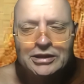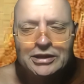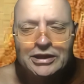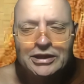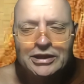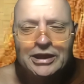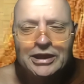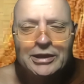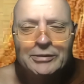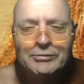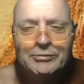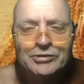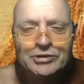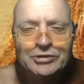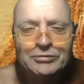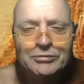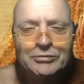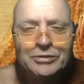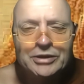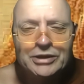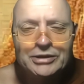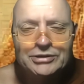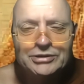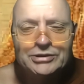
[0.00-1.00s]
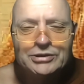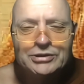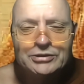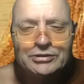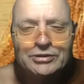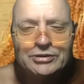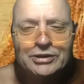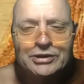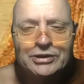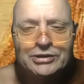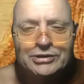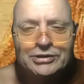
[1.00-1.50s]
came to my
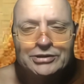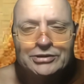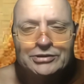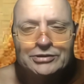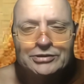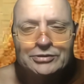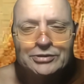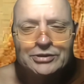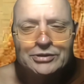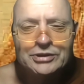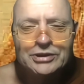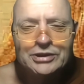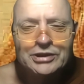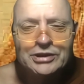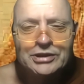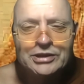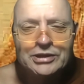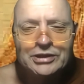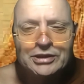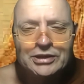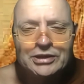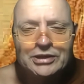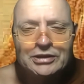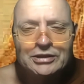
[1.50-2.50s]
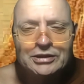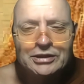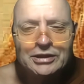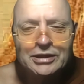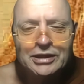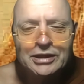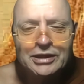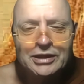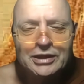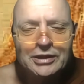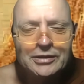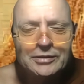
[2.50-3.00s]
generation really
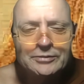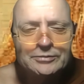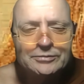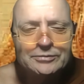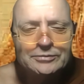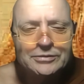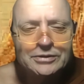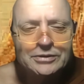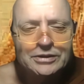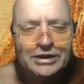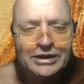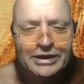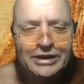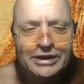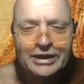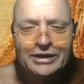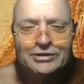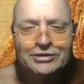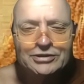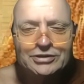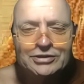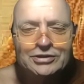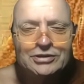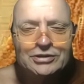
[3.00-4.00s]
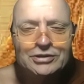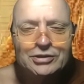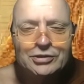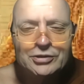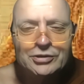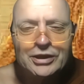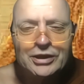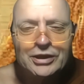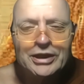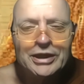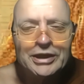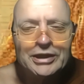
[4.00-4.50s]
um, against the
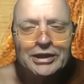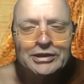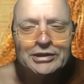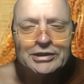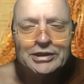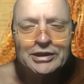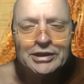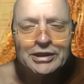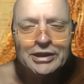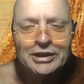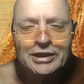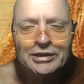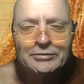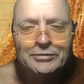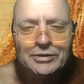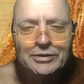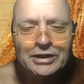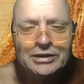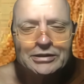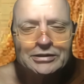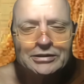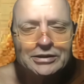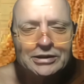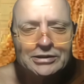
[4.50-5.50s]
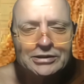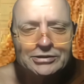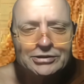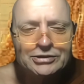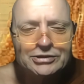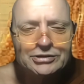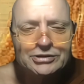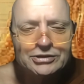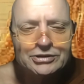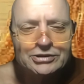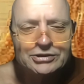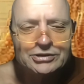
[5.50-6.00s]
grain and again and, and
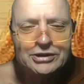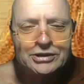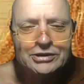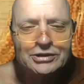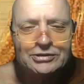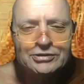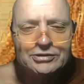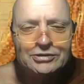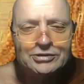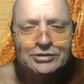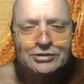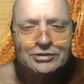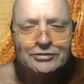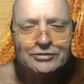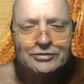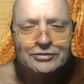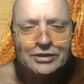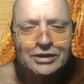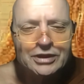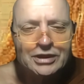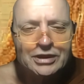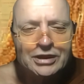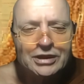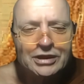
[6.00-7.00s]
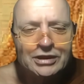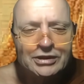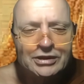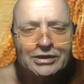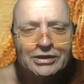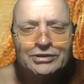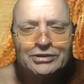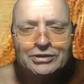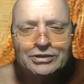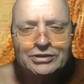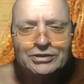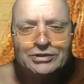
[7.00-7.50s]
just a sense of
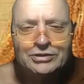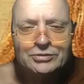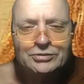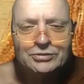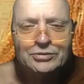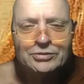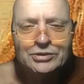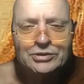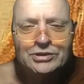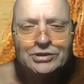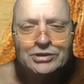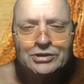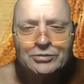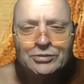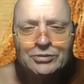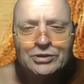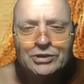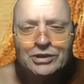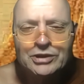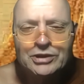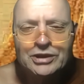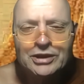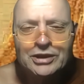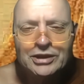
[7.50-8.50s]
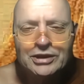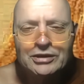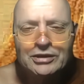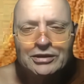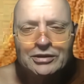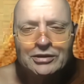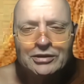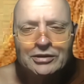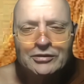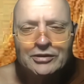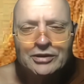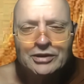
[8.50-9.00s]
this isn't really working you
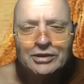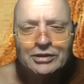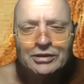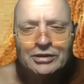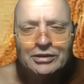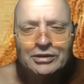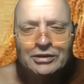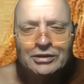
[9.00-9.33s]
know that